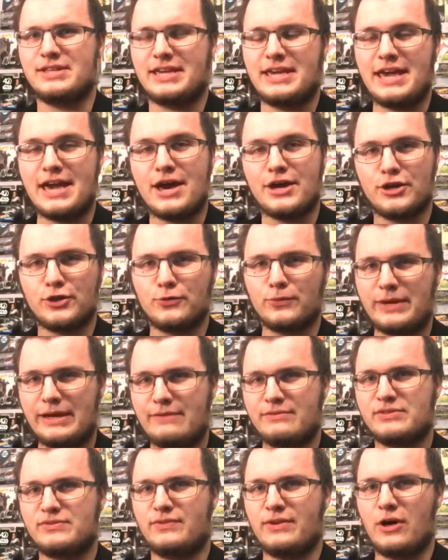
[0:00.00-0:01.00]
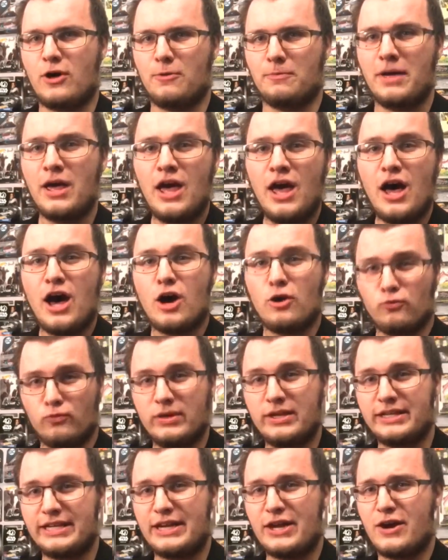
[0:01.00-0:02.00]
the Keanu Reeves film, a
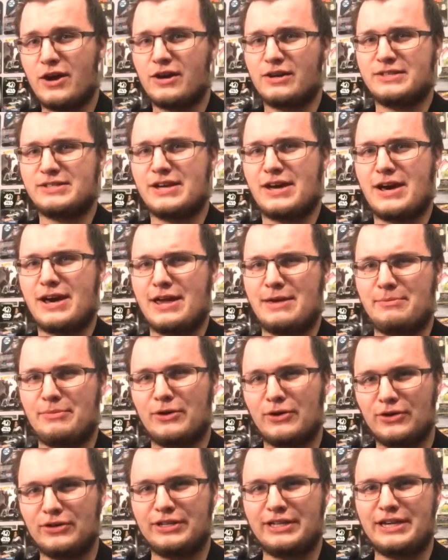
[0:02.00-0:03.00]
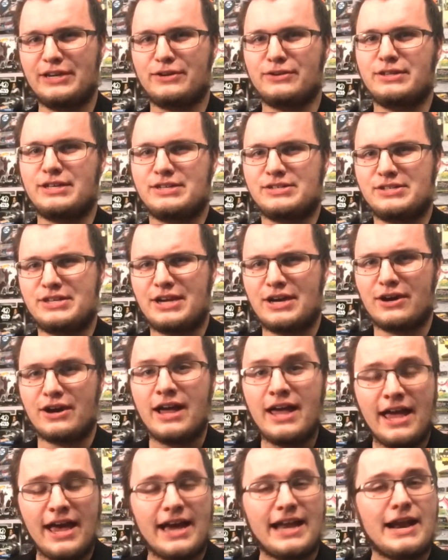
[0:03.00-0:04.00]
really hard time earlier this year,
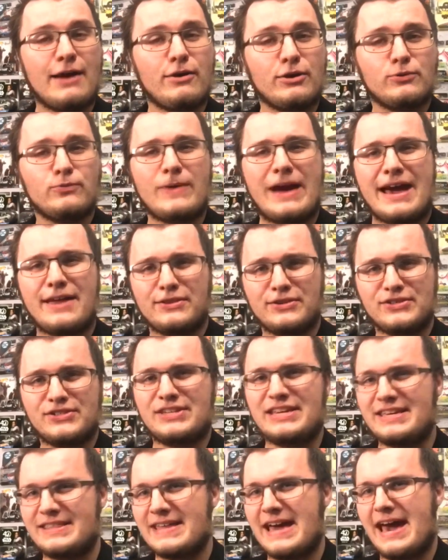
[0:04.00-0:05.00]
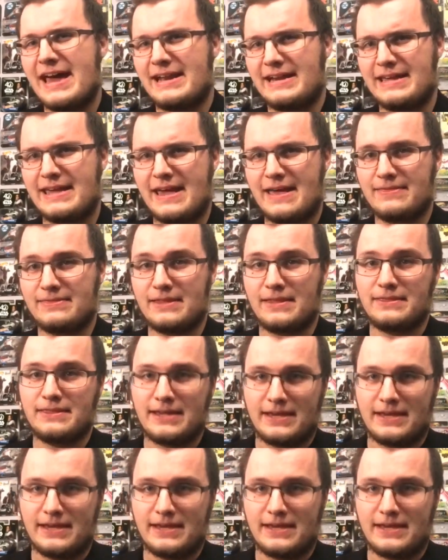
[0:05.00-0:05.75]
and I would rather see that again than